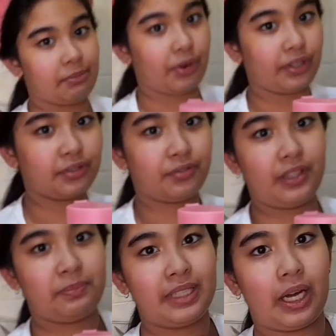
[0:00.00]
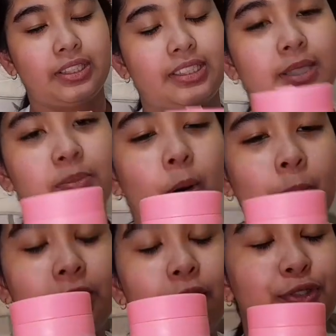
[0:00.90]
going to flip now. This is the
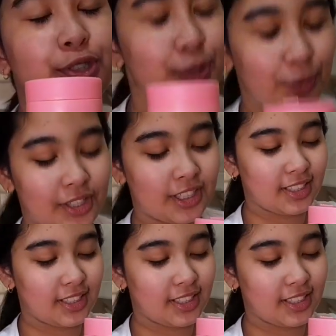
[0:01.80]
moment of truth.